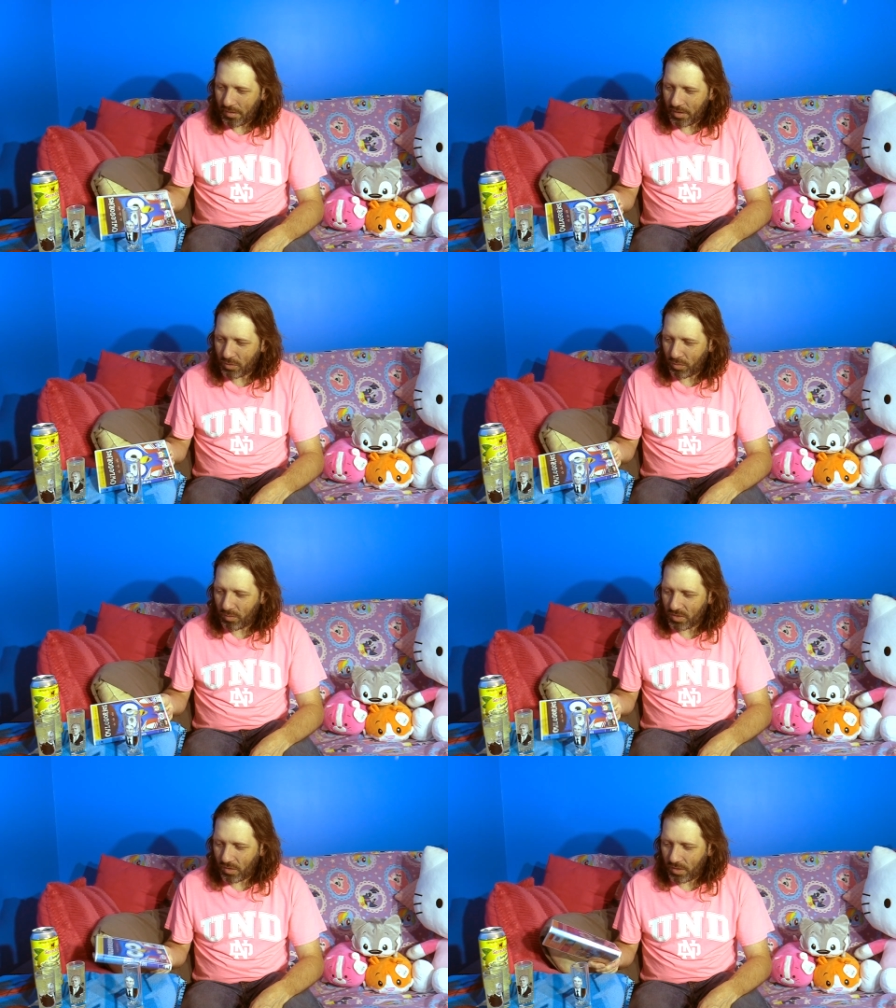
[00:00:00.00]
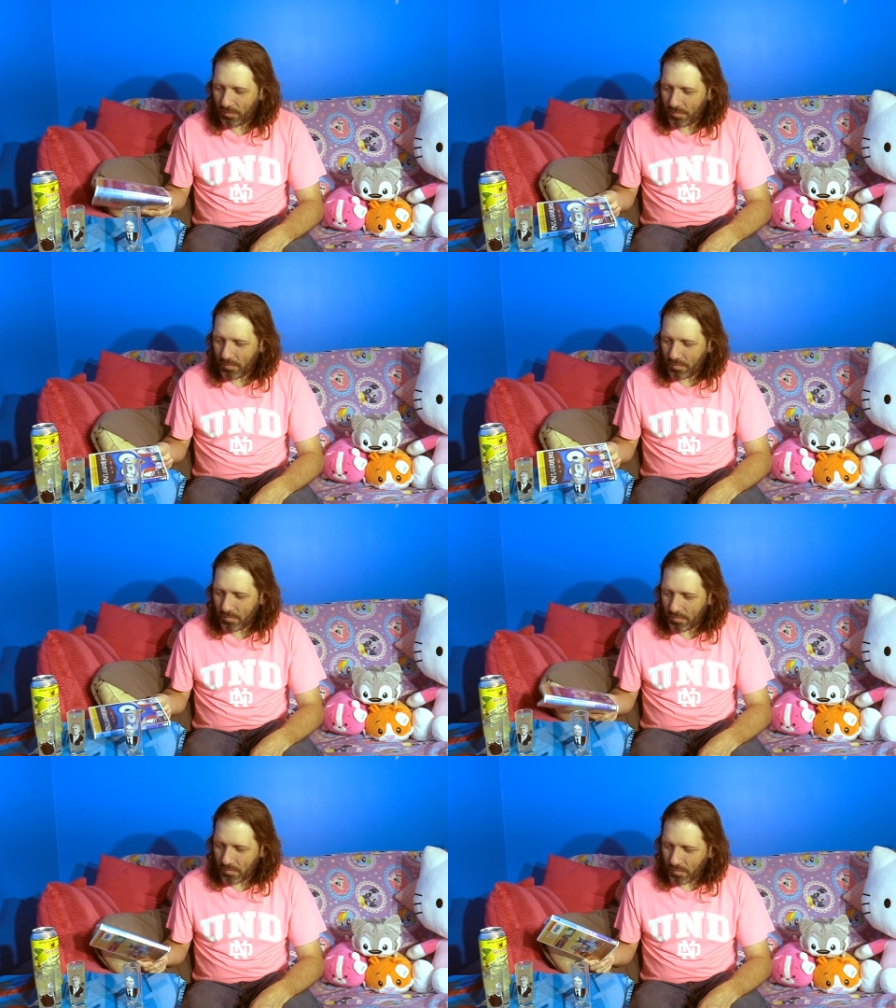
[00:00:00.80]
this one was only
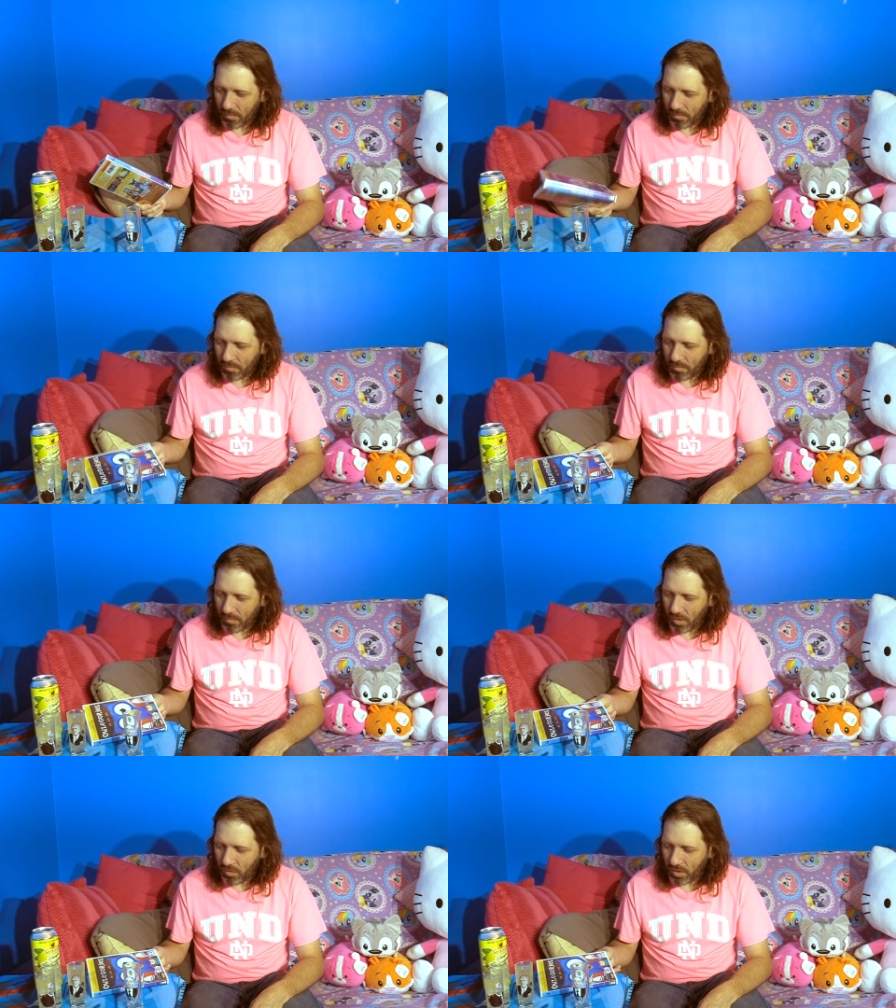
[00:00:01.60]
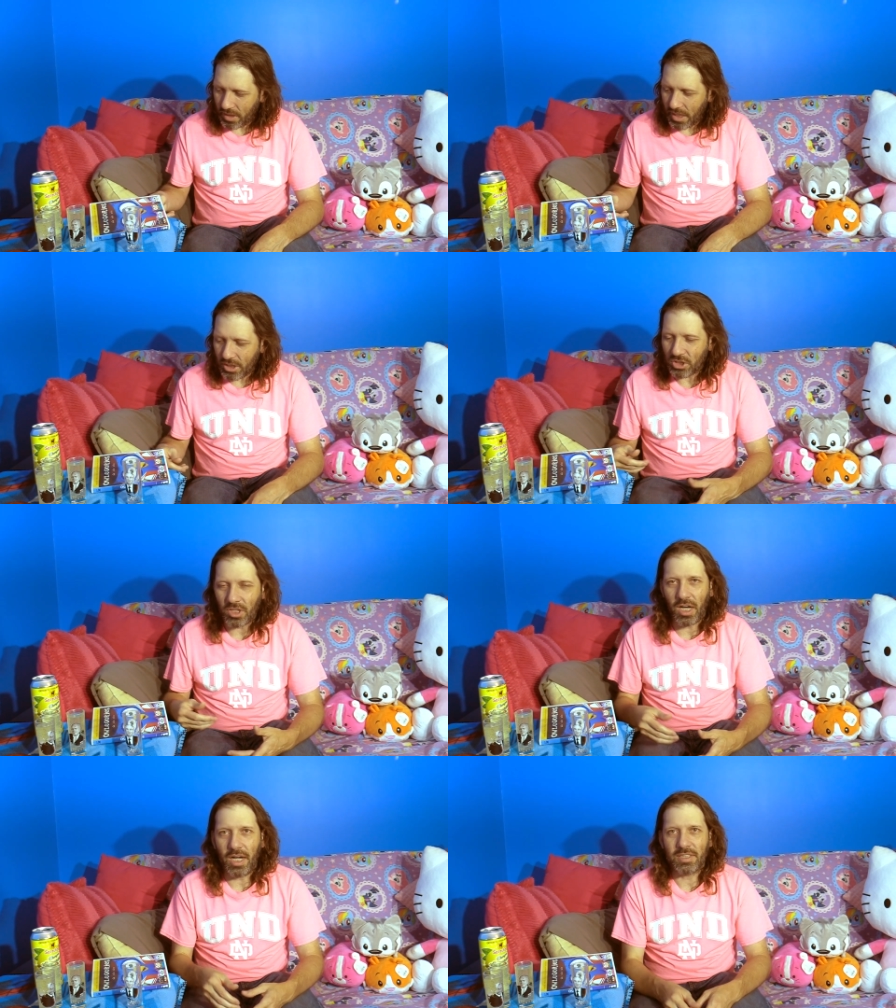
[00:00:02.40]
only a
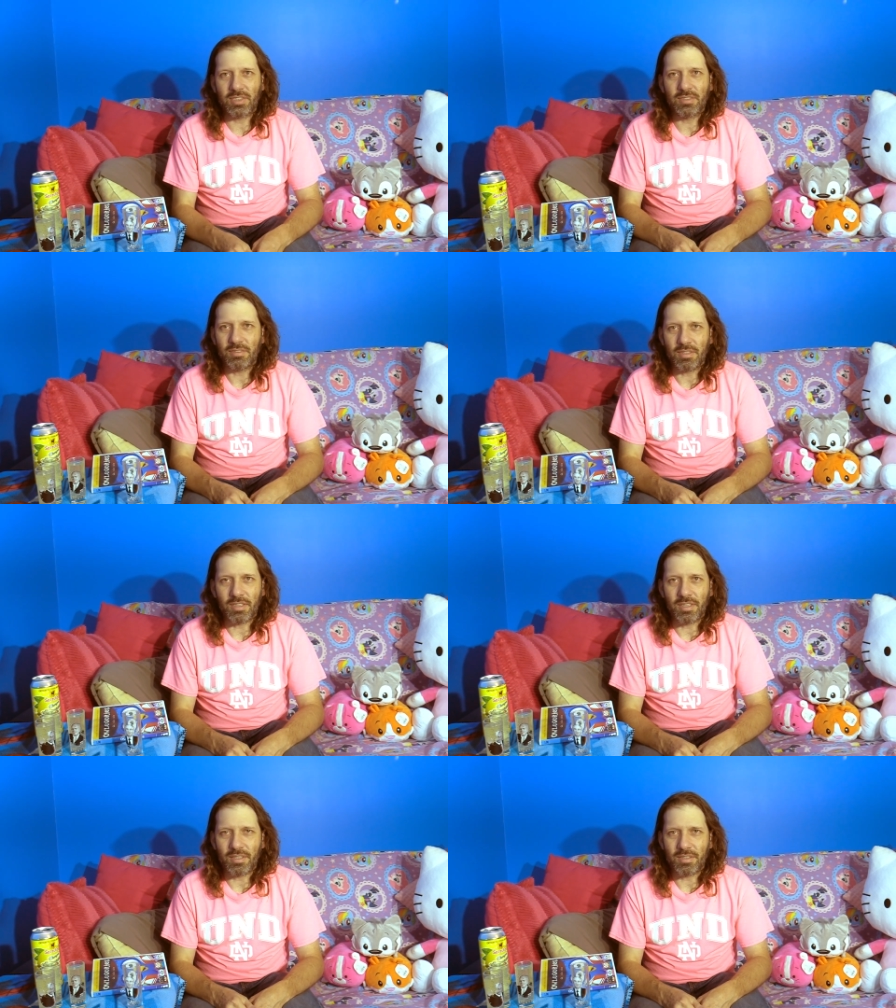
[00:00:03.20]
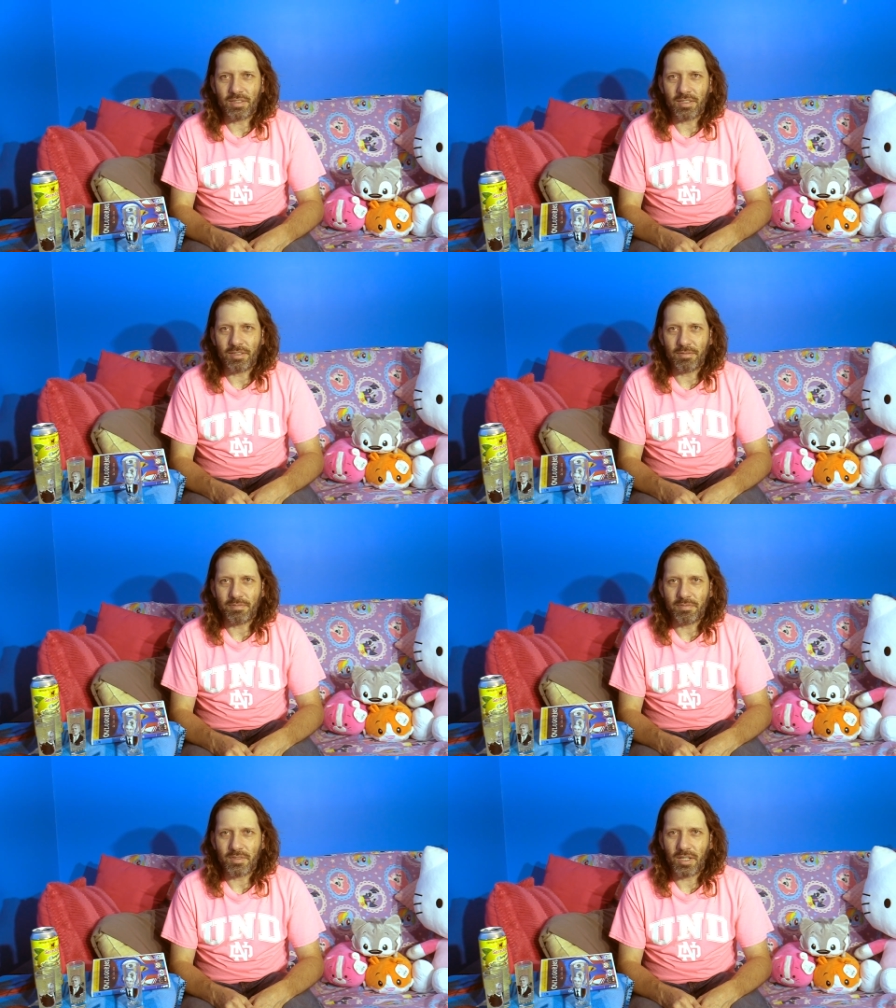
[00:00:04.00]
shot, and uh,
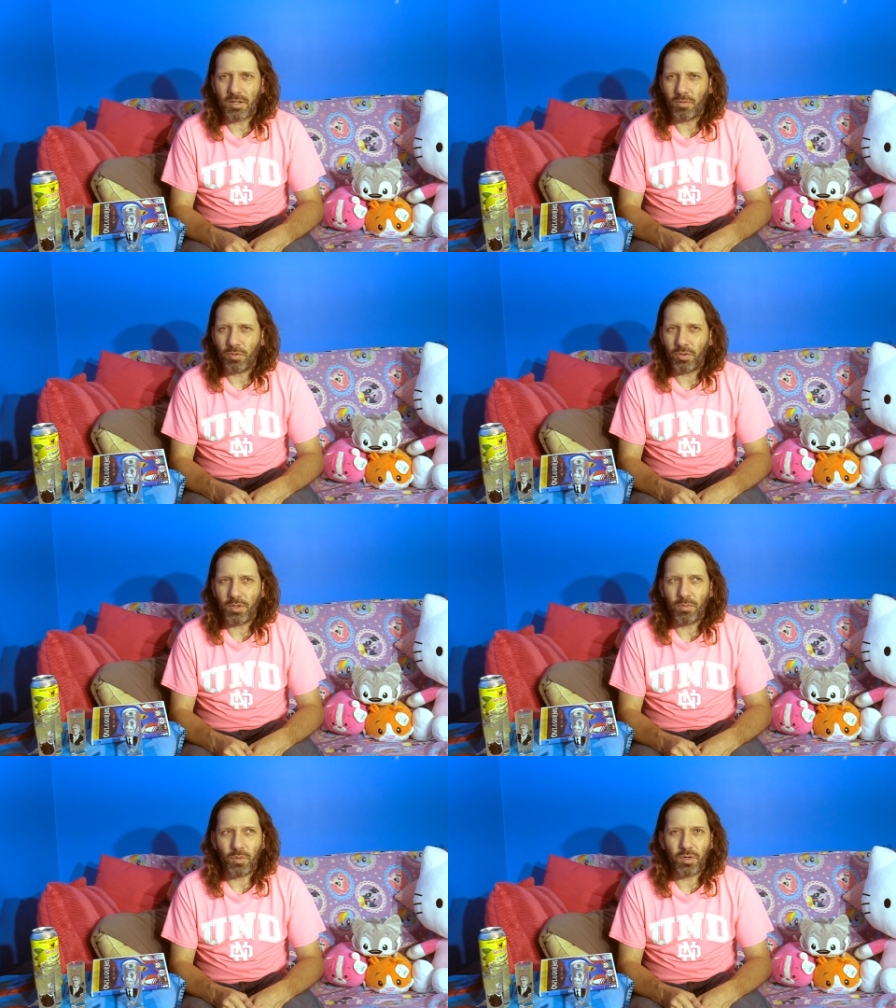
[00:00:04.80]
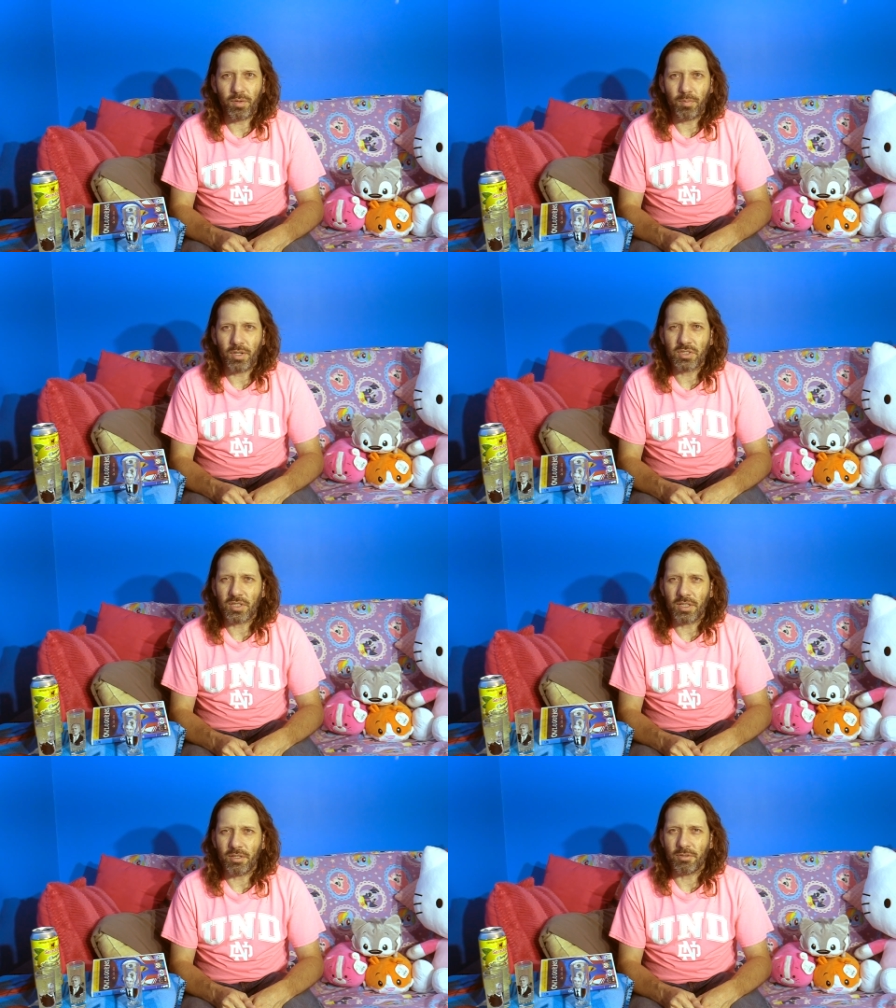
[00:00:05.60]
not really worth much
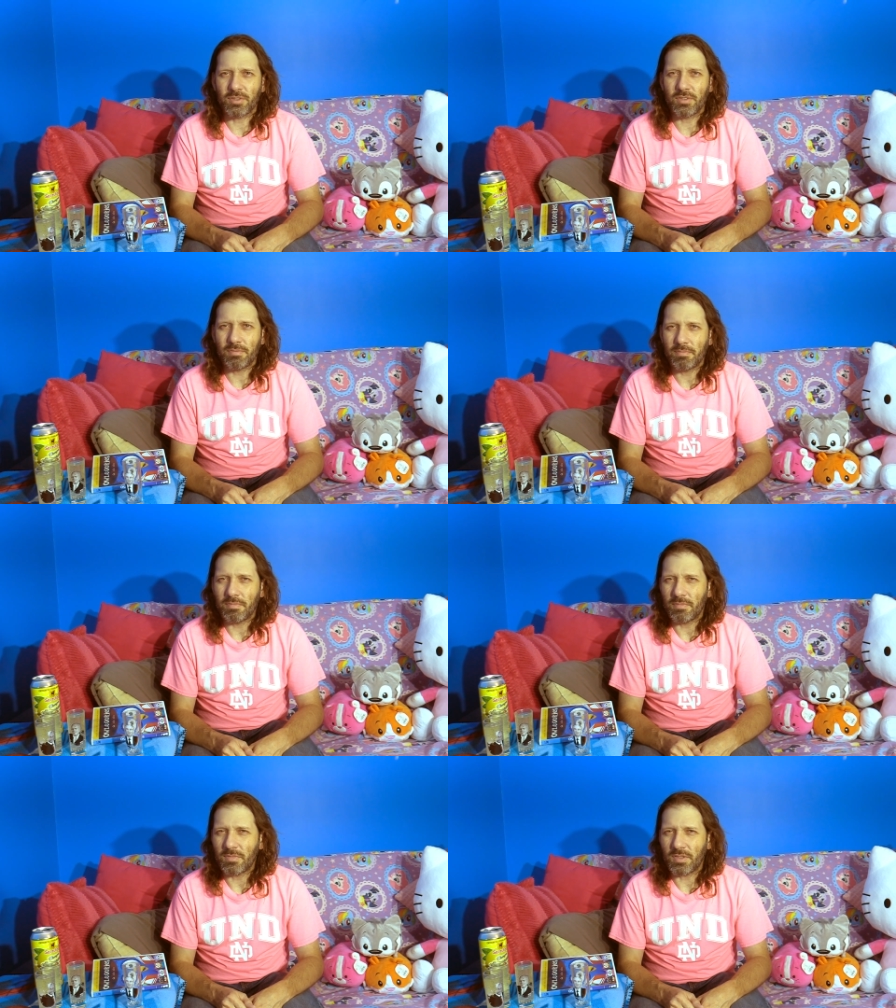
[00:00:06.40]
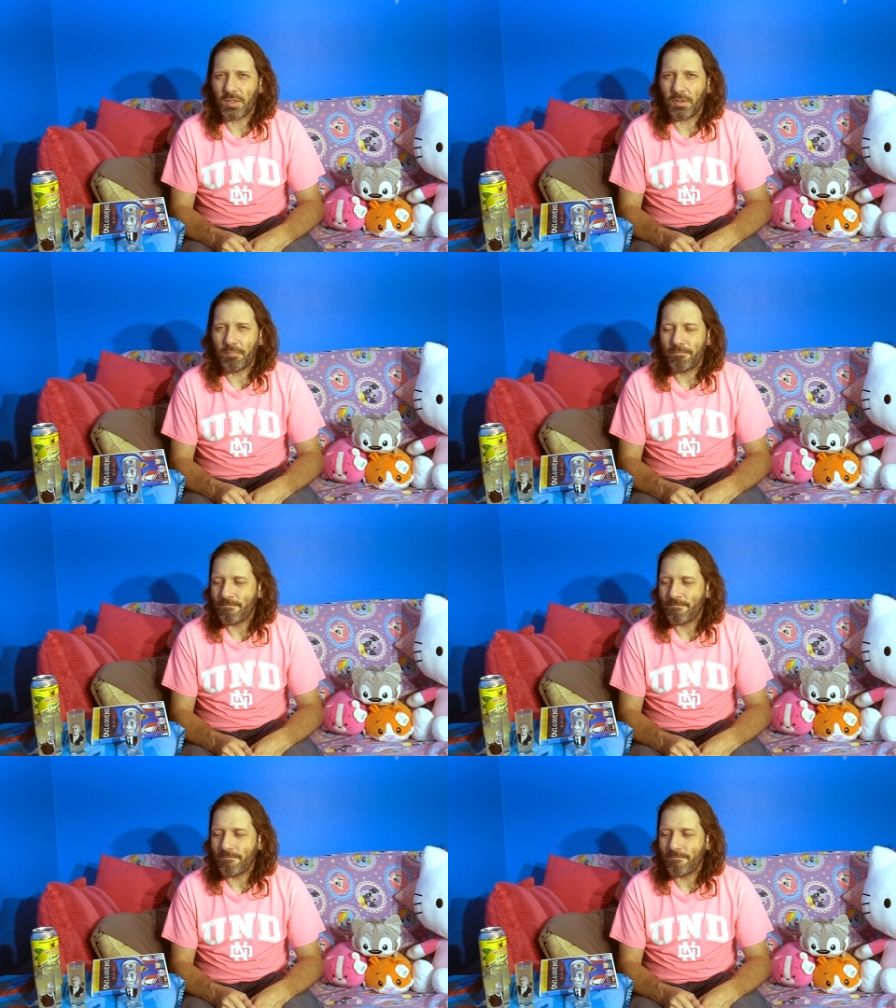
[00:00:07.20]
else. So